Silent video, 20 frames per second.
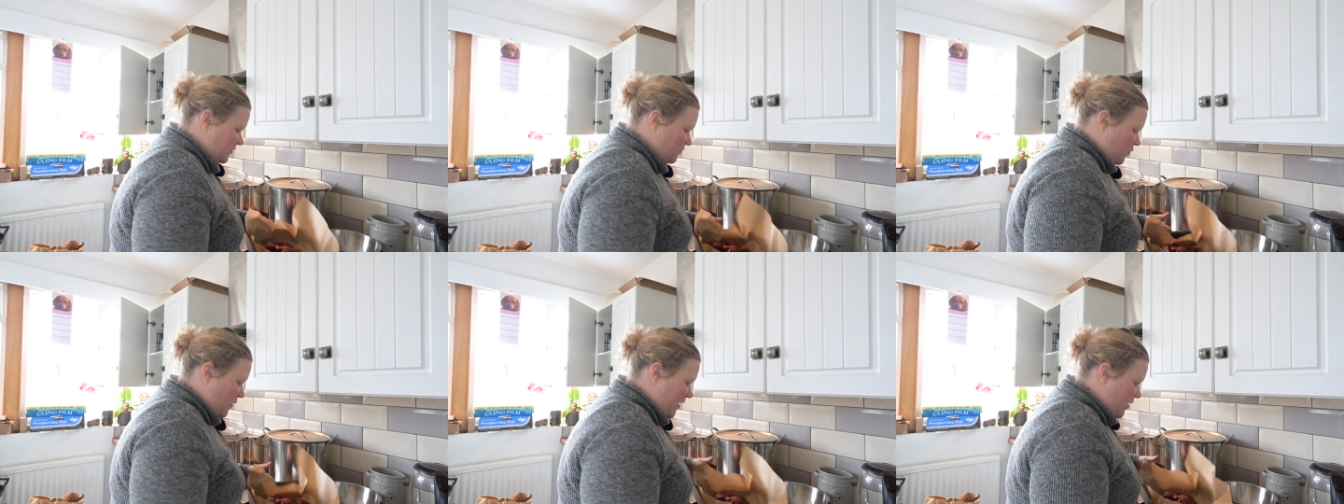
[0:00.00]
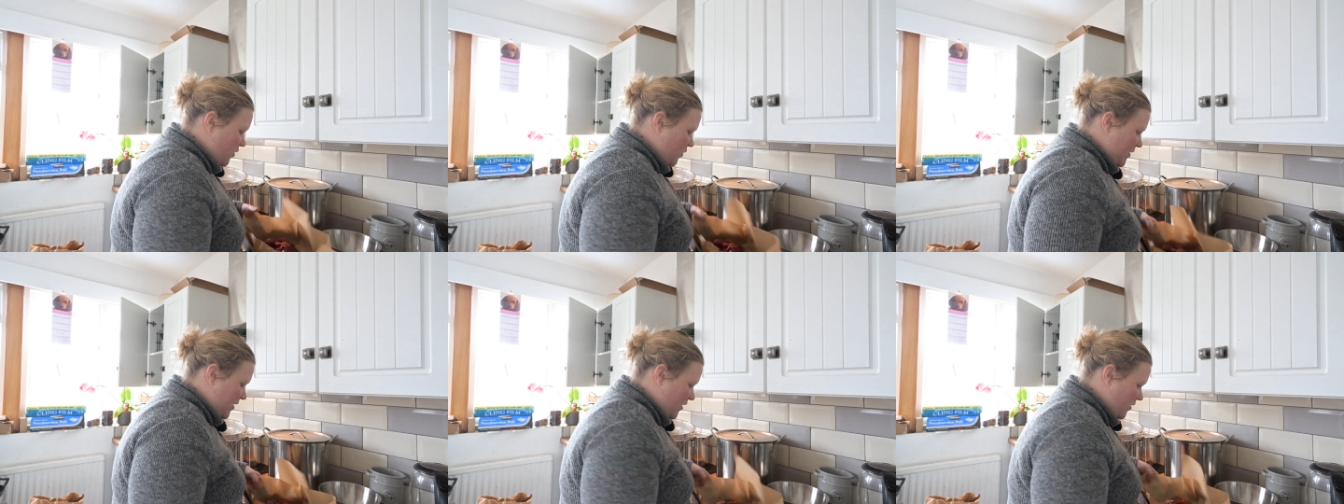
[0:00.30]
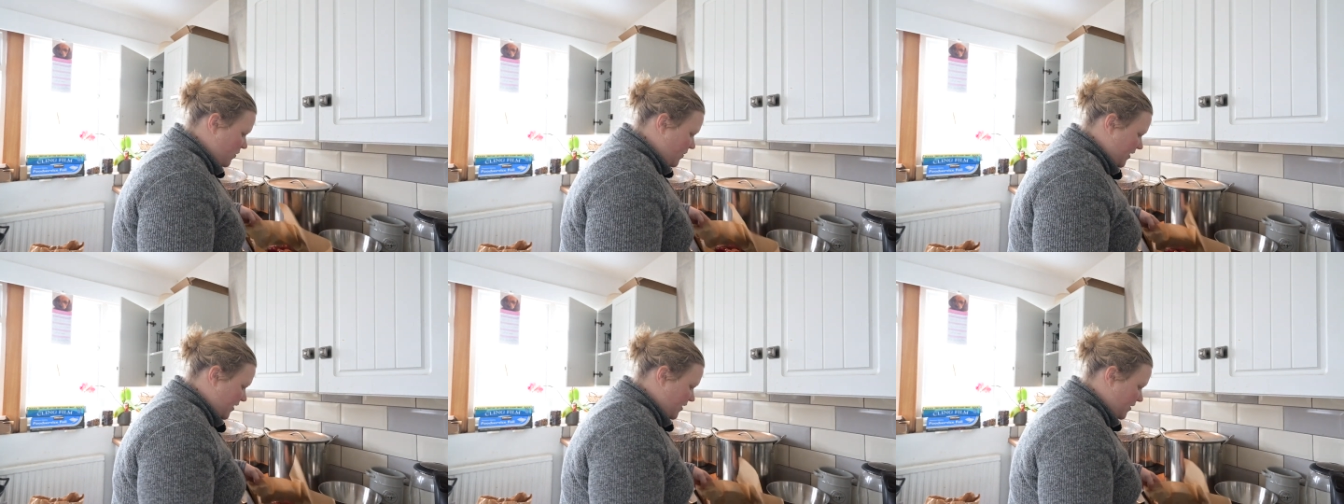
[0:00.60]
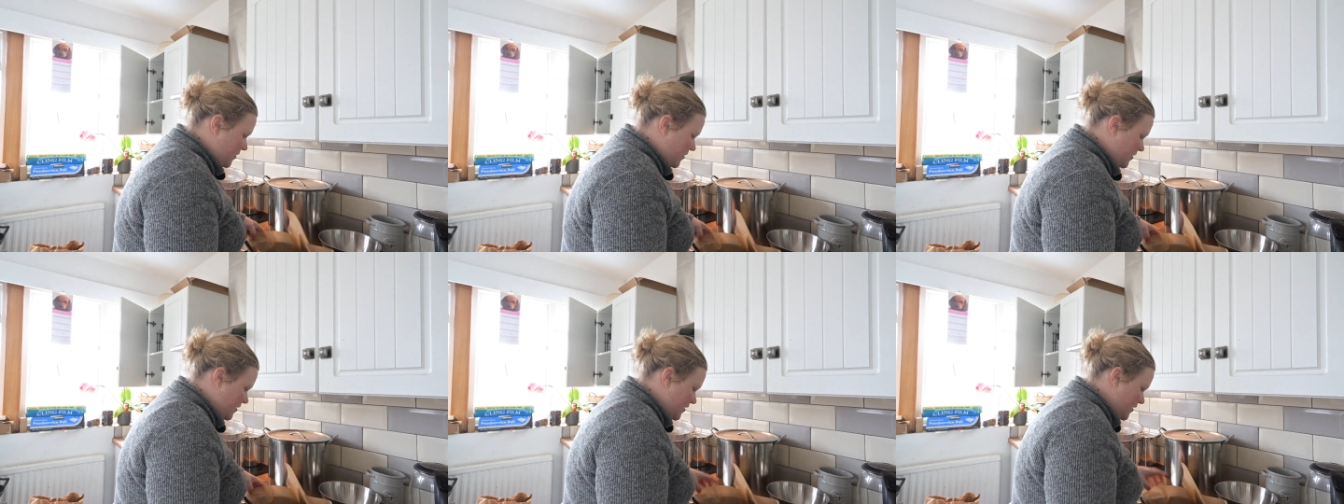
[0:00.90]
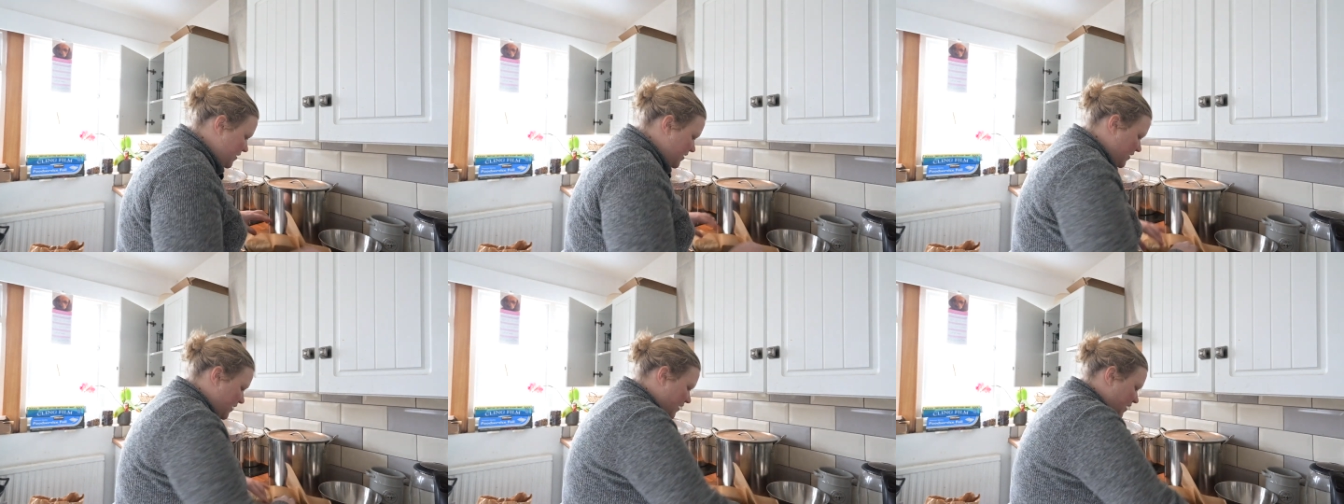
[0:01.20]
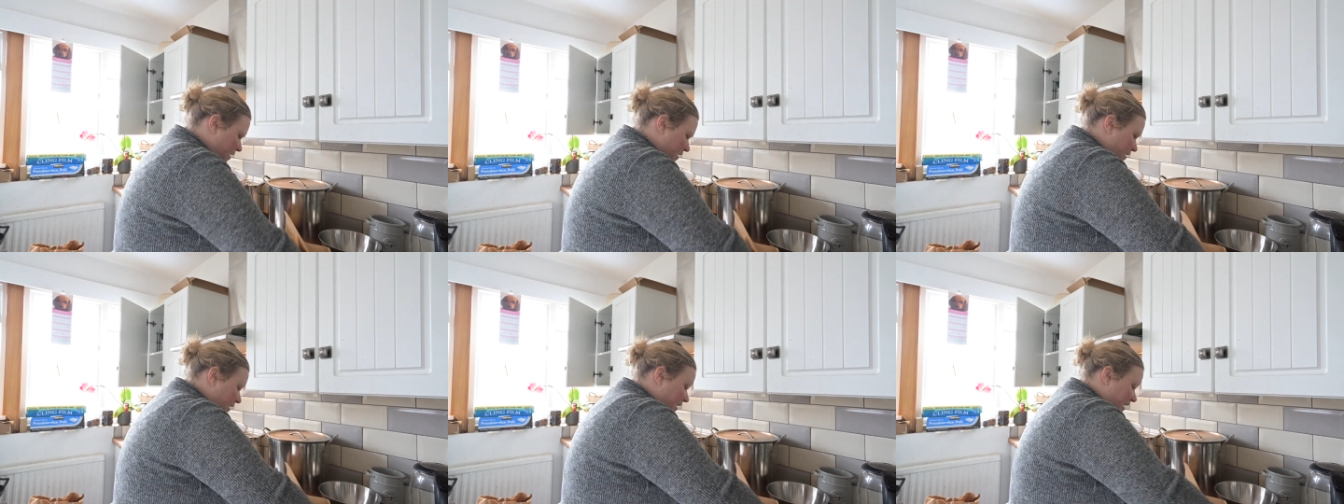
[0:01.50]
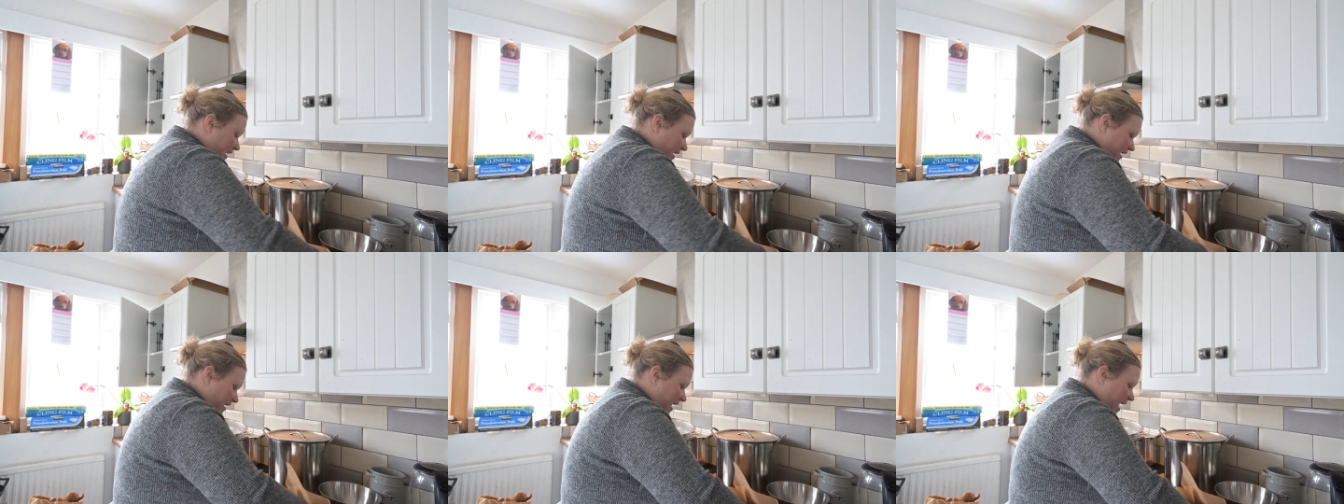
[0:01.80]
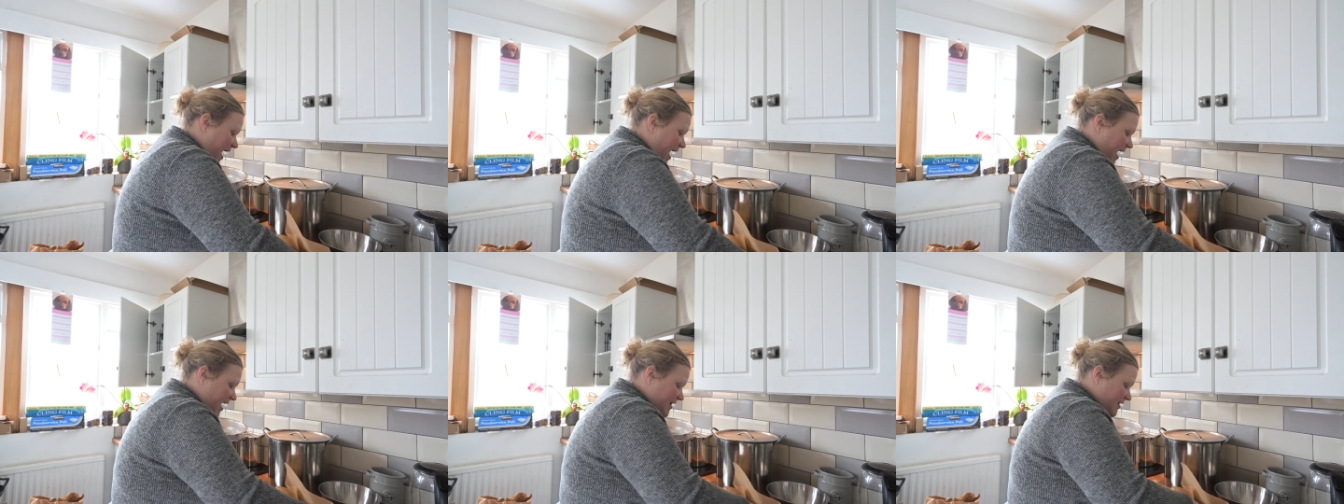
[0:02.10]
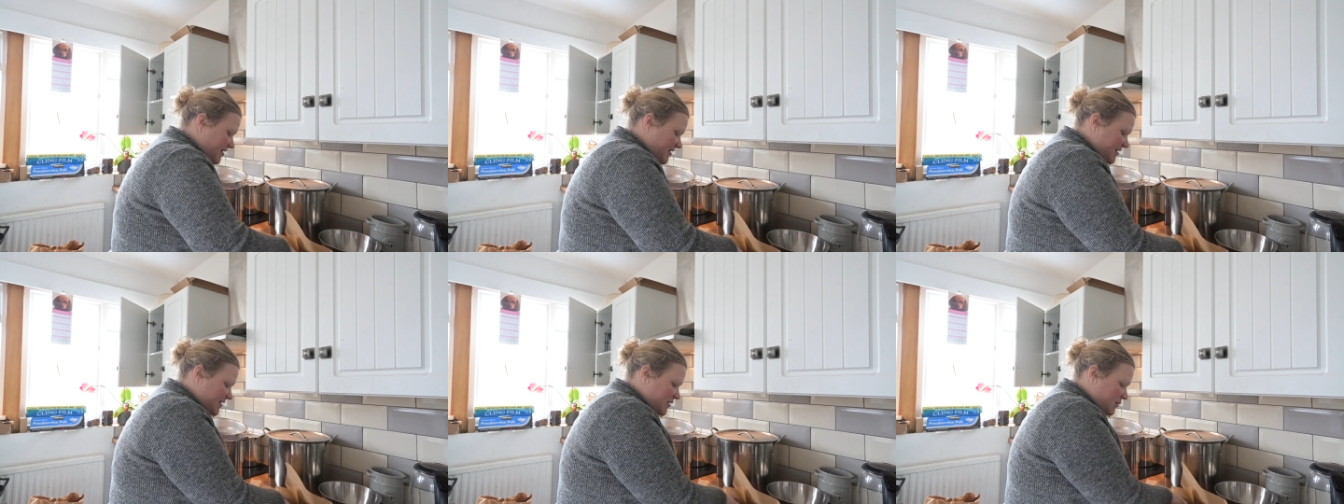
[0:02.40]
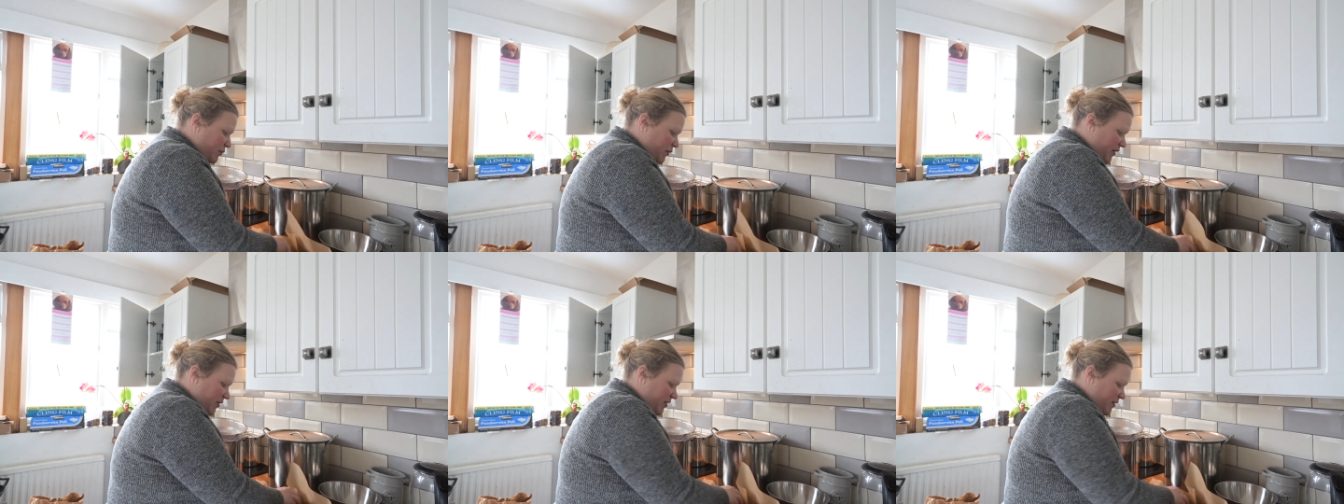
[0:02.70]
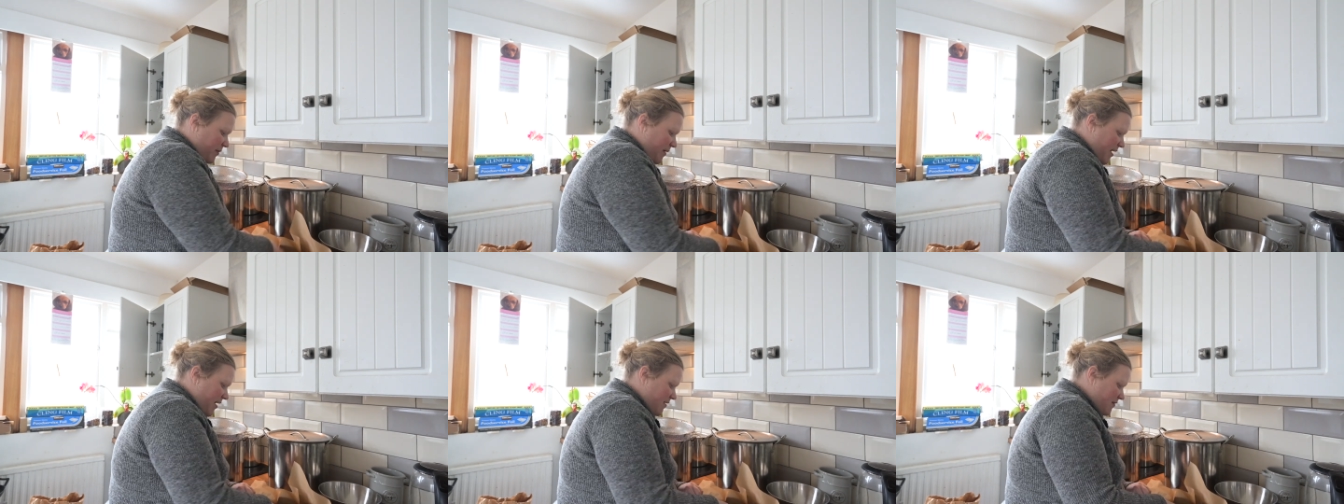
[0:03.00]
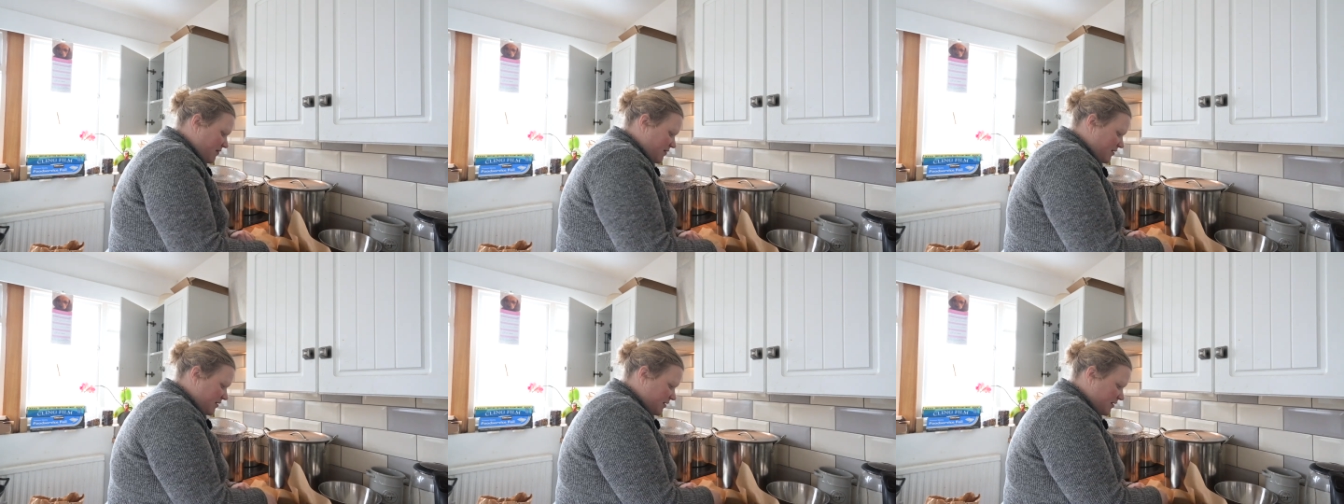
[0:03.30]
Wiggle, wiggle, wiggle. Clean hands, spread them out.